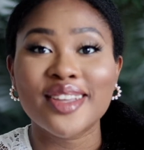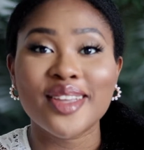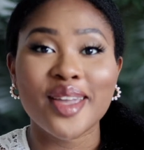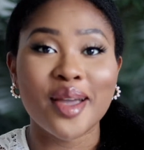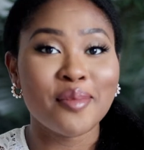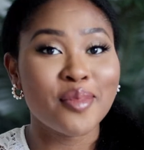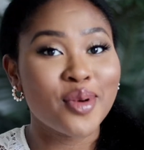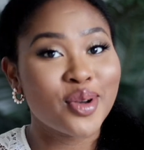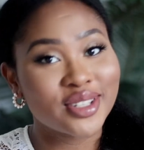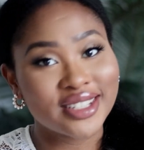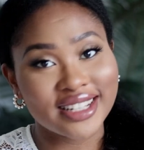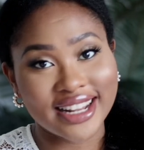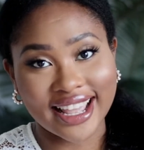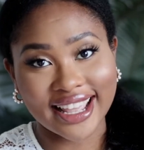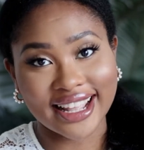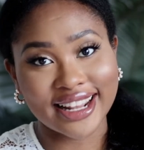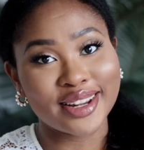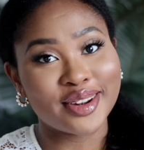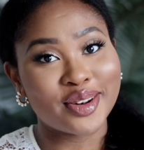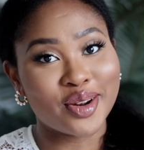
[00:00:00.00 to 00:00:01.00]
you're most
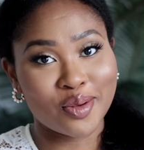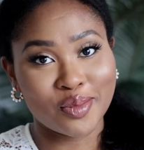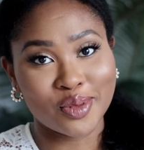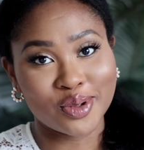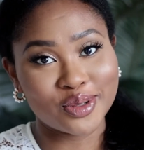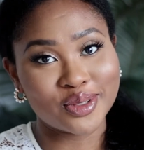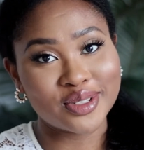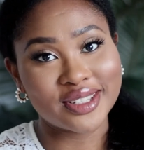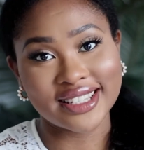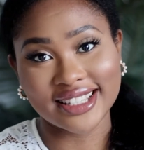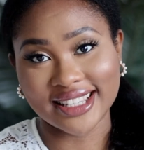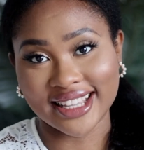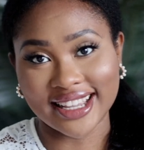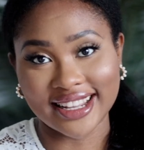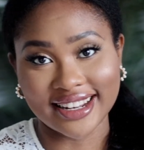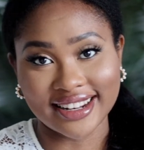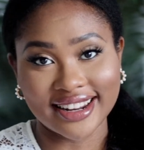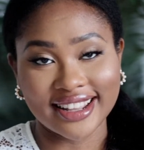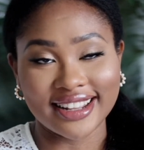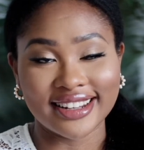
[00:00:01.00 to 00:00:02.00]
likely normal
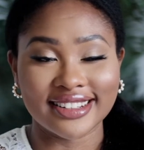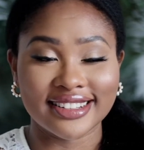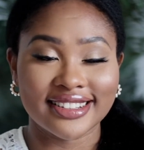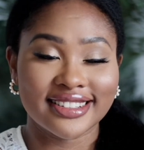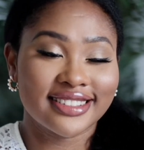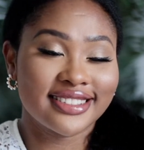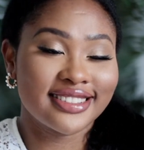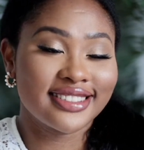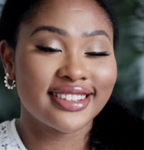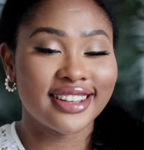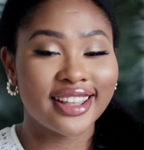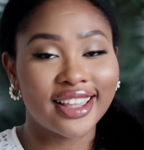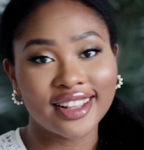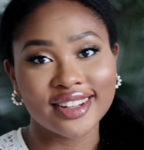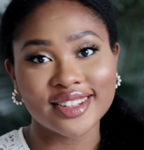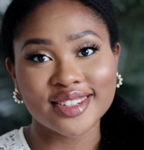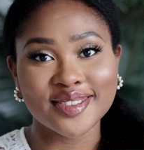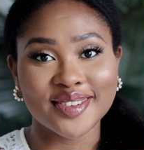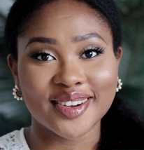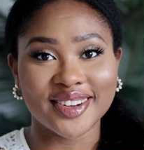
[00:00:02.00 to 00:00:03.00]
skin and you can
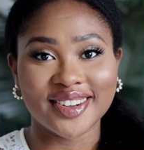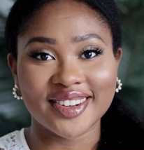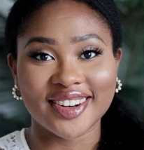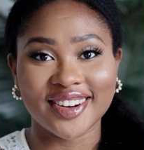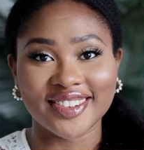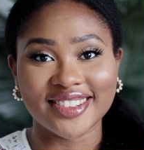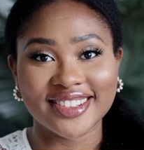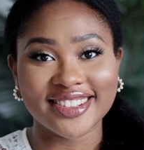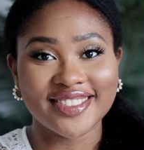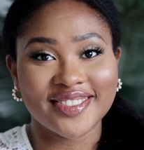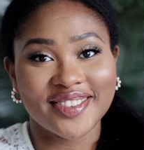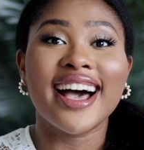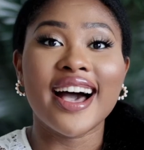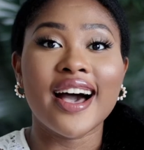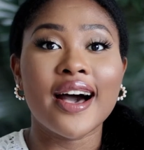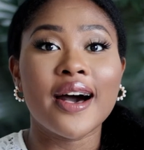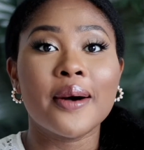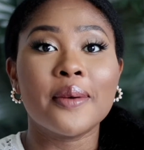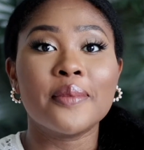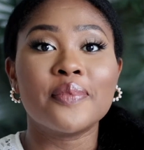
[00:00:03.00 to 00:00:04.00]
do what you
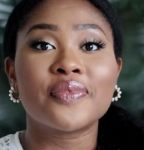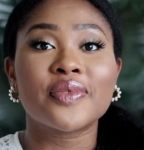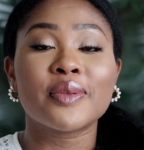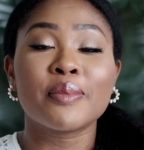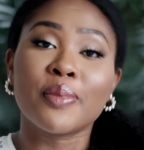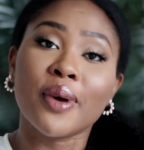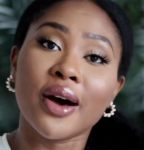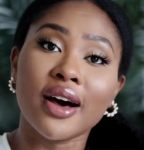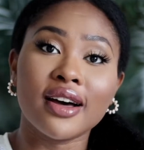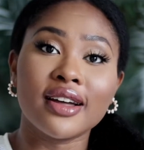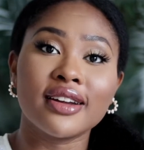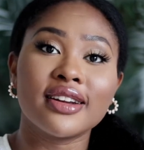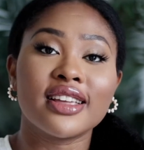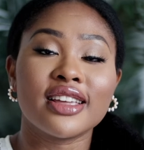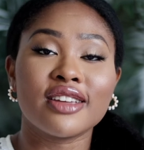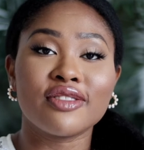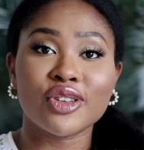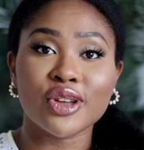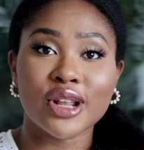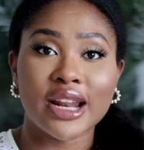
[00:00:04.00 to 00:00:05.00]
want. But
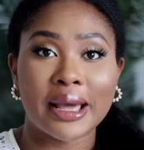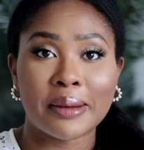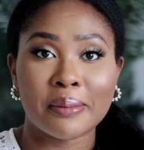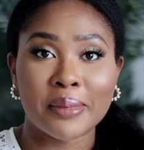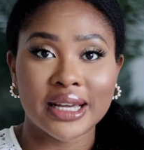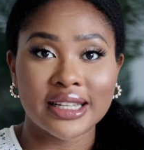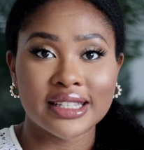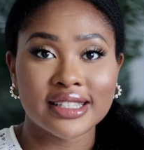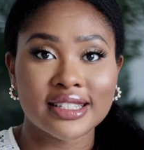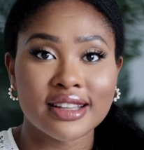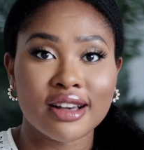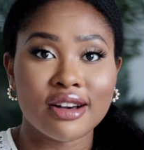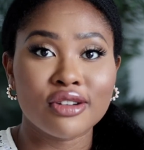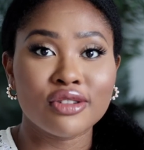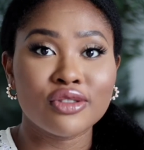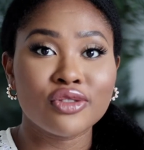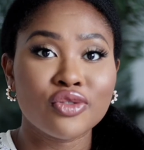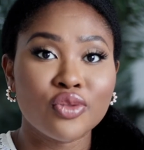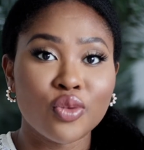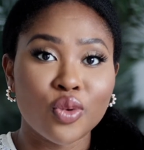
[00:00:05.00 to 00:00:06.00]
if you're like
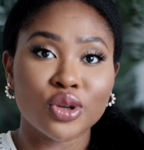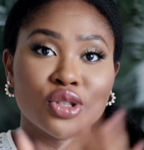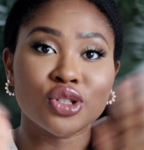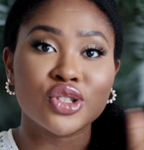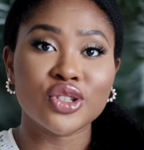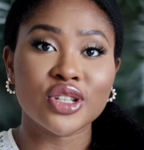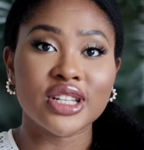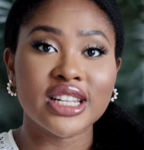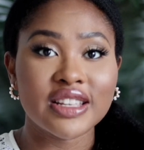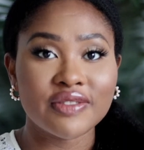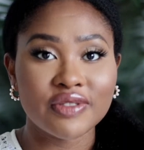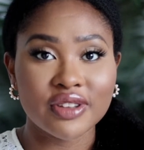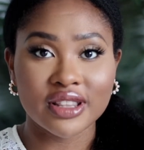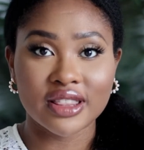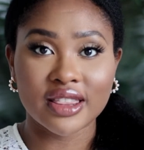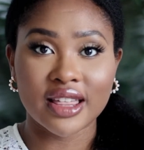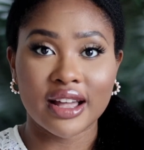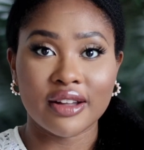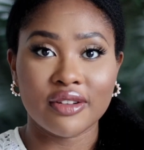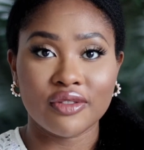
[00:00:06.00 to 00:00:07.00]
myself, once you leave it
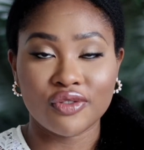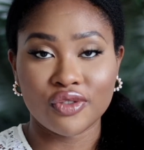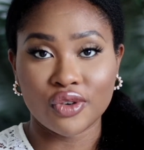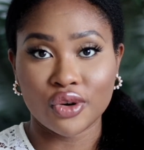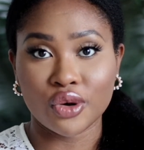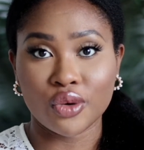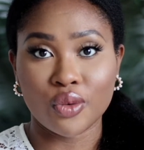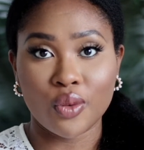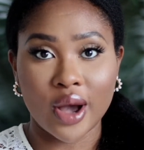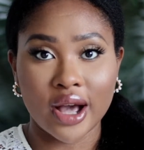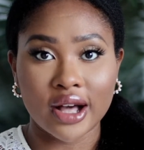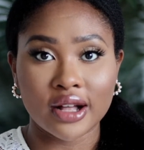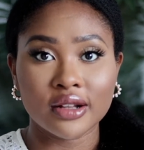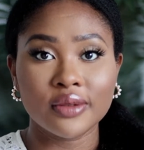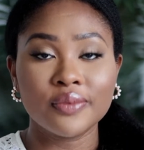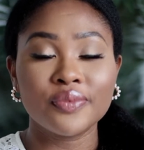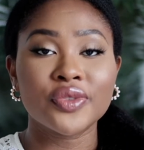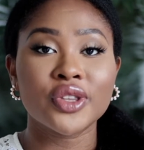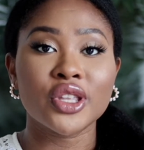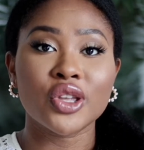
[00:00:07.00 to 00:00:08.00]
that for a
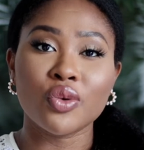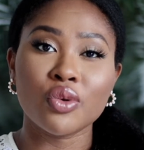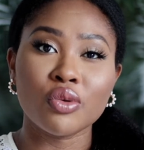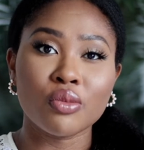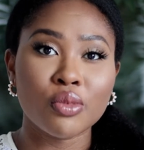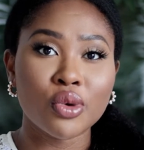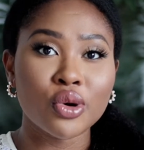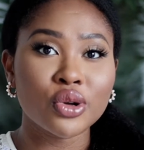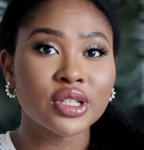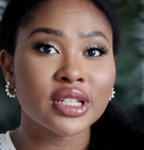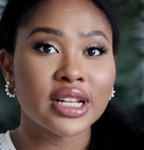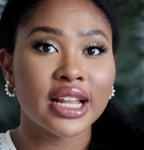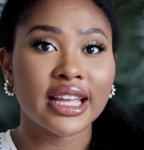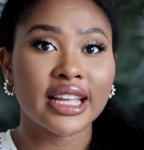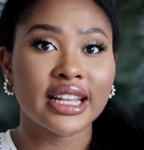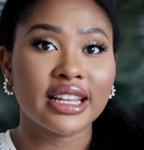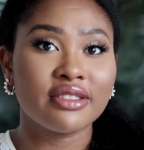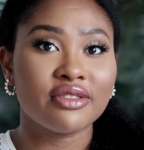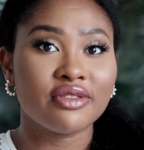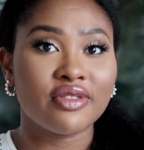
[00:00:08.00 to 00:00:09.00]
while, you will most
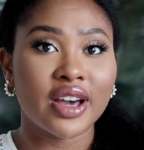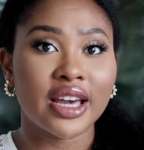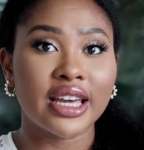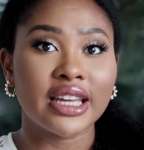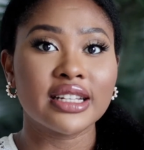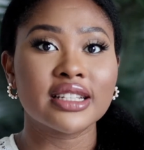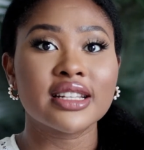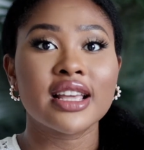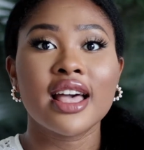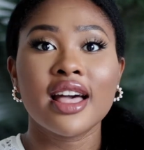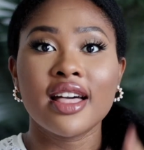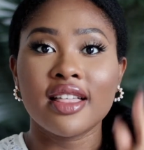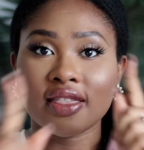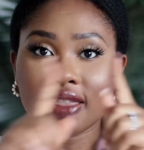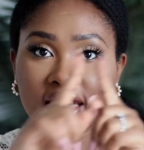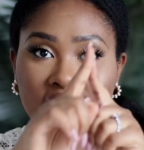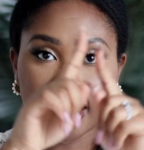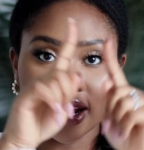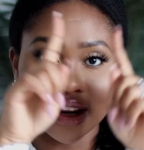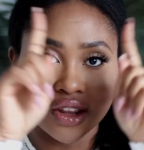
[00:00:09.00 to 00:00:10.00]
likely find
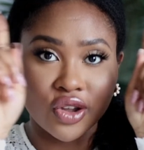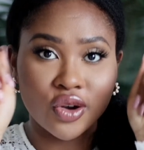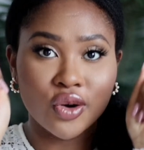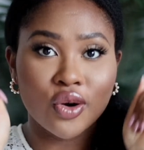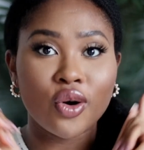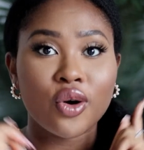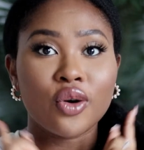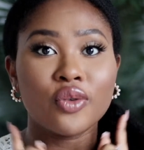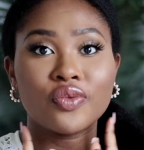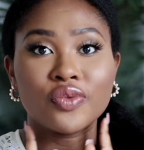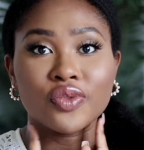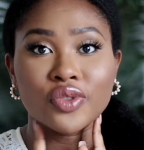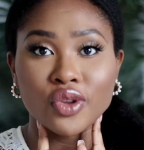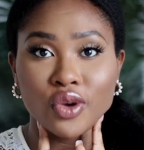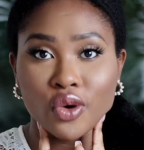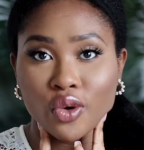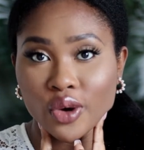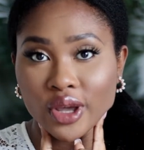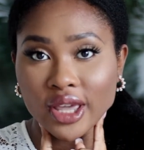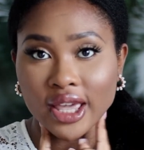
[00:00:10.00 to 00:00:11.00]
that you're
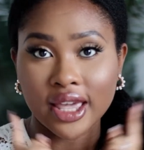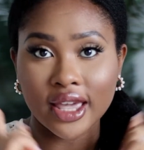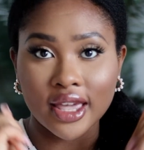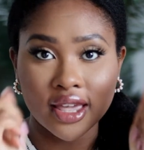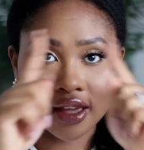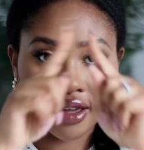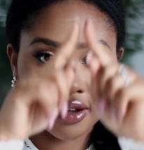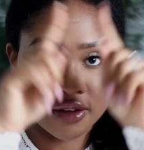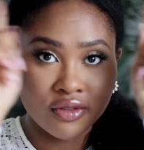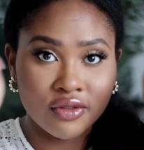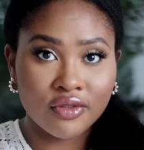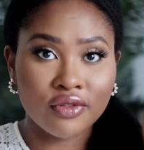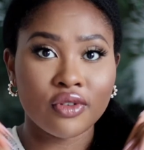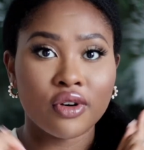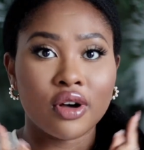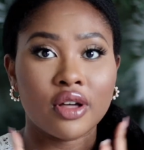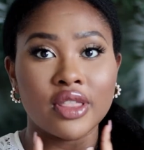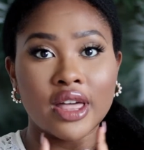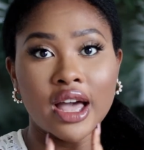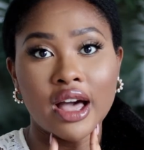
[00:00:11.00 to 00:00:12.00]
okay
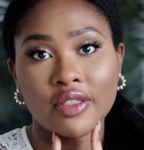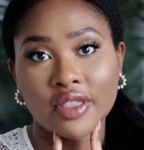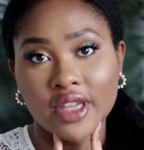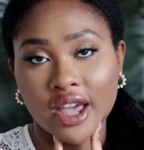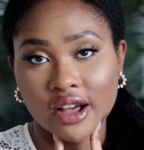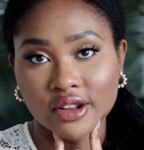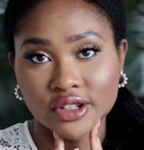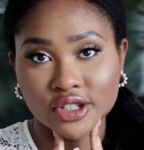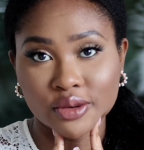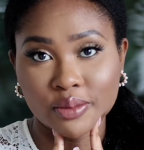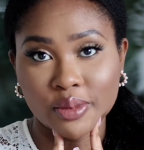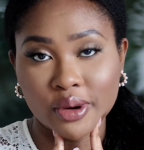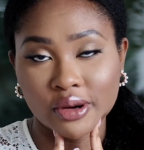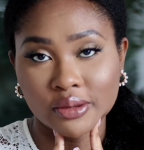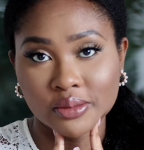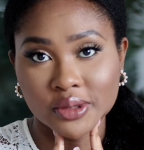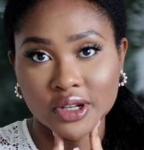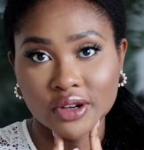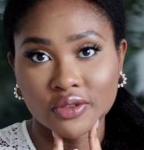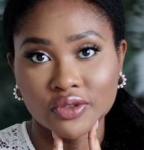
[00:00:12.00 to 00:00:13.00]
on the outer
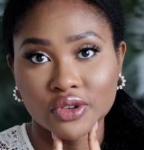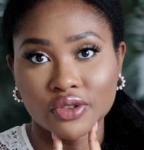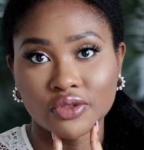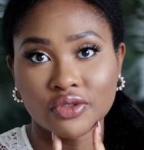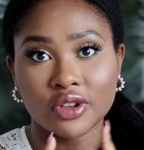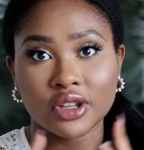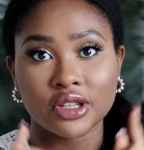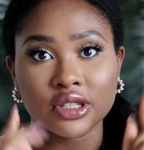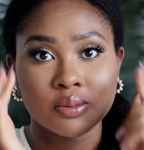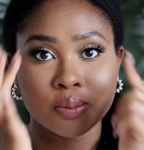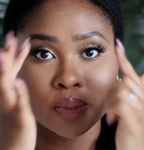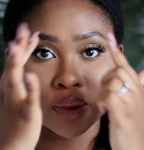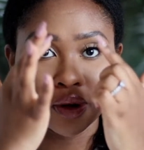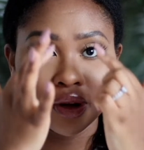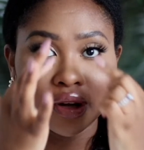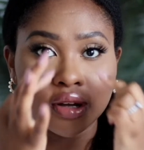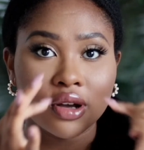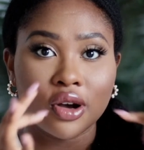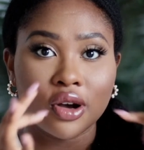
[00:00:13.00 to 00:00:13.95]
perimeter of your face, but